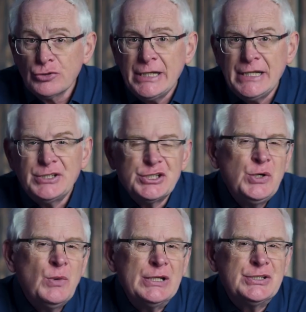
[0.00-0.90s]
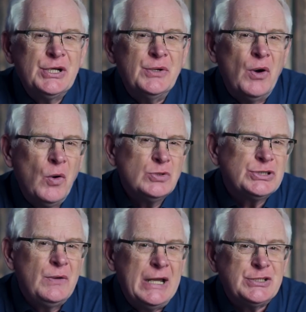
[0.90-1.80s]
Trading 212
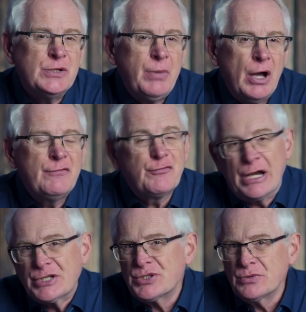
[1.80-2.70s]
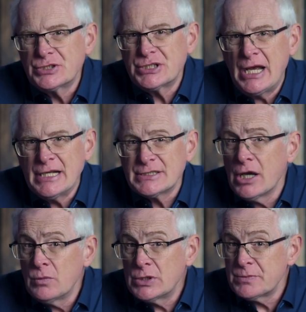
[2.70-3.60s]
also lets you buy fractional shares,
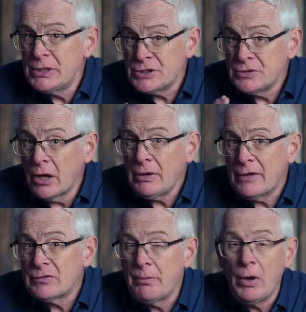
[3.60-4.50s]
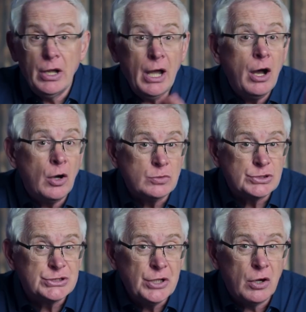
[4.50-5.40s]
which means you don't have to buy a whole
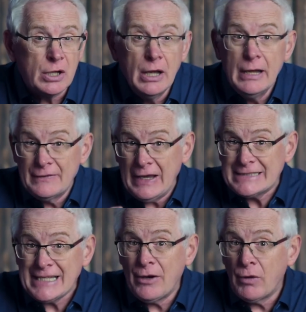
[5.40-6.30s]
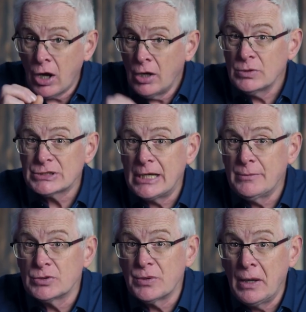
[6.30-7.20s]
stock. That's how I was
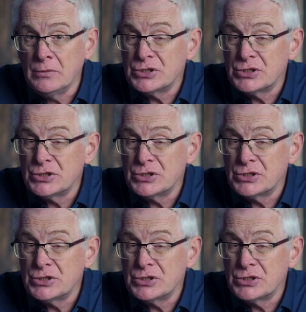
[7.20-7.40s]
able to own